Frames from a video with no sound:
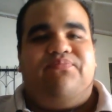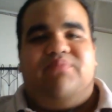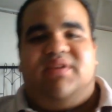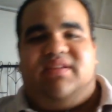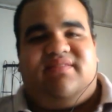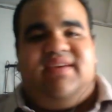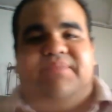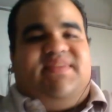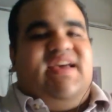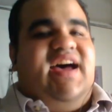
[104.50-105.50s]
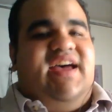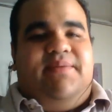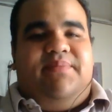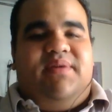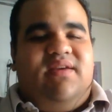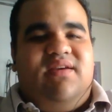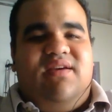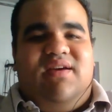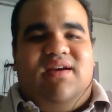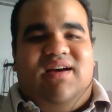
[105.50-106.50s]
but at the same time,
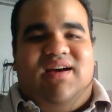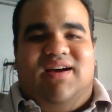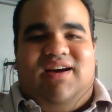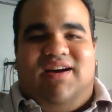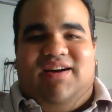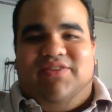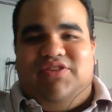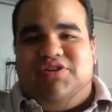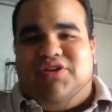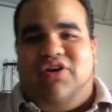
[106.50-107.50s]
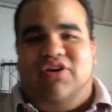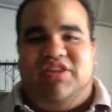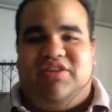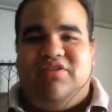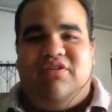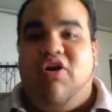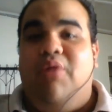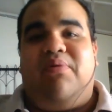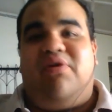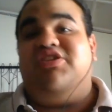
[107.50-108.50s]
uh, you go into
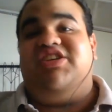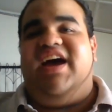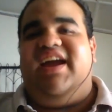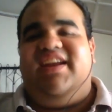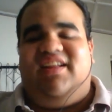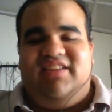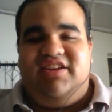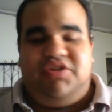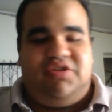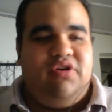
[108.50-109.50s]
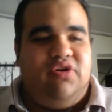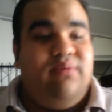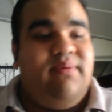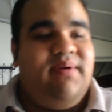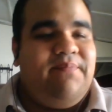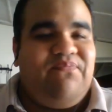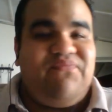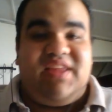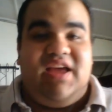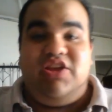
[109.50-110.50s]
GoPro channel in YouTube,
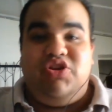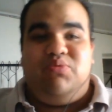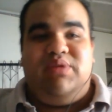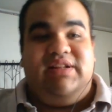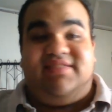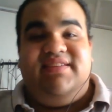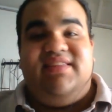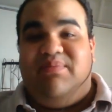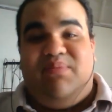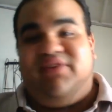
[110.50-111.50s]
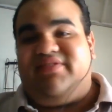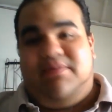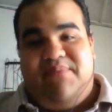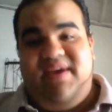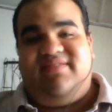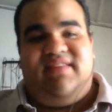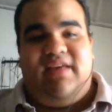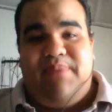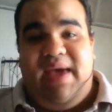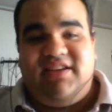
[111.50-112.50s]
and you will see the most amazing
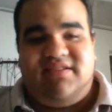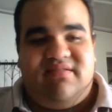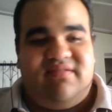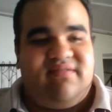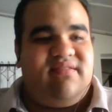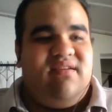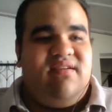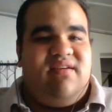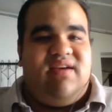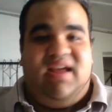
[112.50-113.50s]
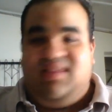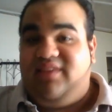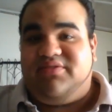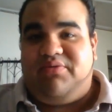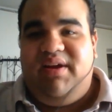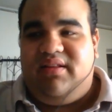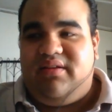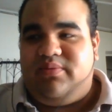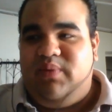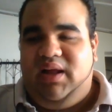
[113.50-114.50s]
adventures and that's real
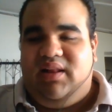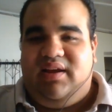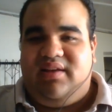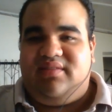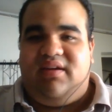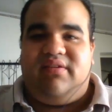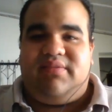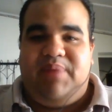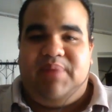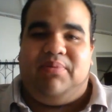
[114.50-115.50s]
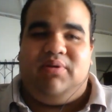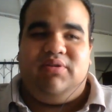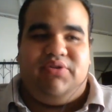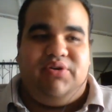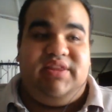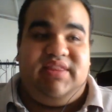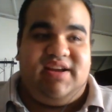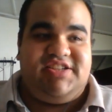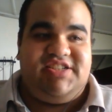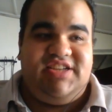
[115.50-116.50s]
as well like there's people doing
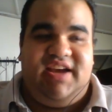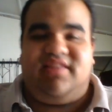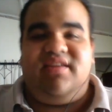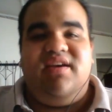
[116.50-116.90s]
that shit